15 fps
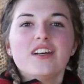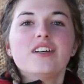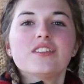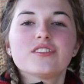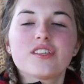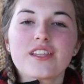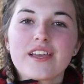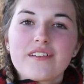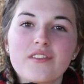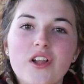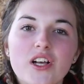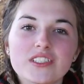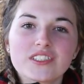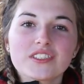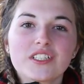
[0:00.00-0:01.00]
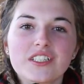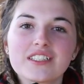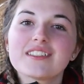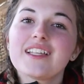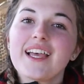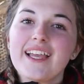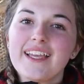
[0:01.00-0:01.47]
So they have not
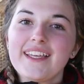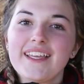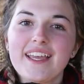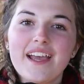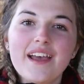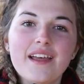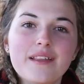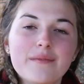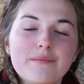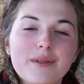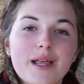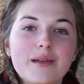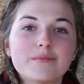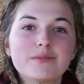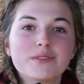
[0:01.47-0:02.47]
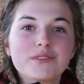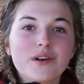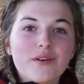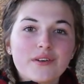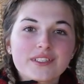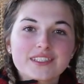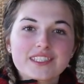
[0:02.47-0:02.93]
started laying yet, but I'm
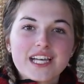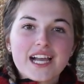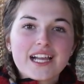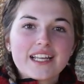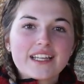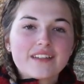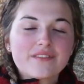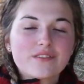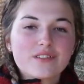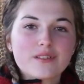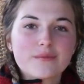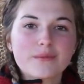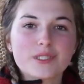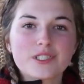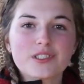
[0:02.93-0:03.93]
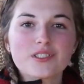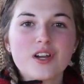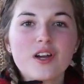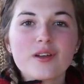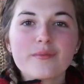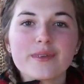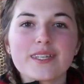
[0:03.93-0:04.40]
so excited for them to
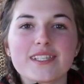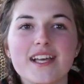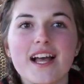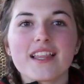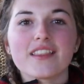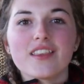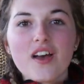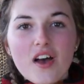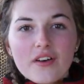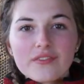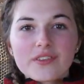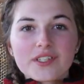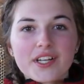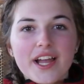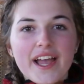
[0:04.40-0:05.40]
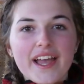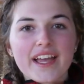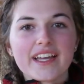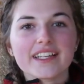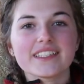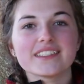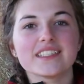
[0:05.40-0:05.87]
start because I love their
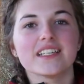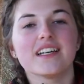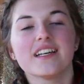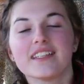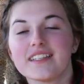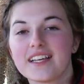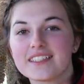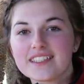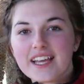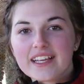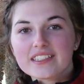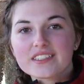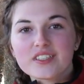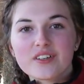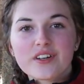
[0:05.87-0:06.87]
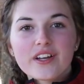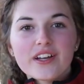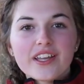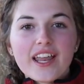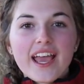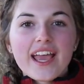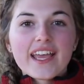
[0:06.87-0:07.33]
eggs. They taste so
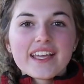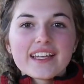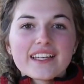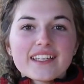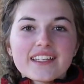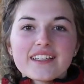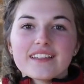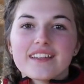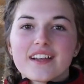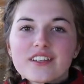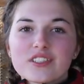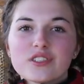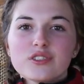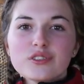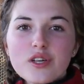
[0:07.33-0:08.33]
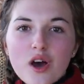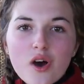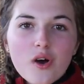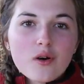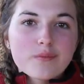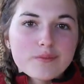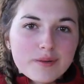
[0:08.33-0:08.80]
good and they're
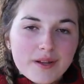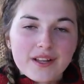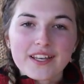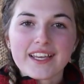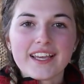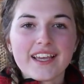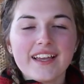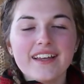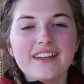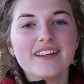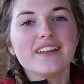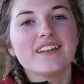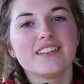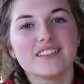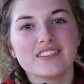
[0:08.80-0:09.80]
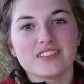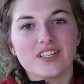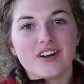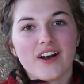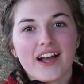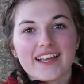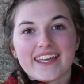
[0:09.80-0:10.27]
so pretty.
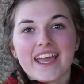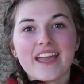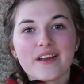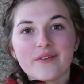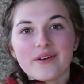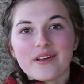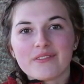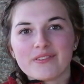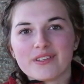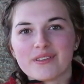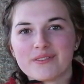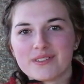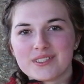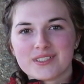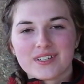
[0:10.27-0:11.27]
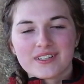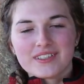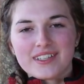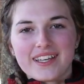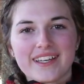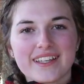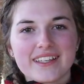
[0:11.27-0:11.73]
So I can't wait for them to start
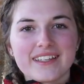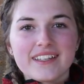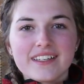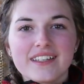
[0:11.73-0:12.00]
laying.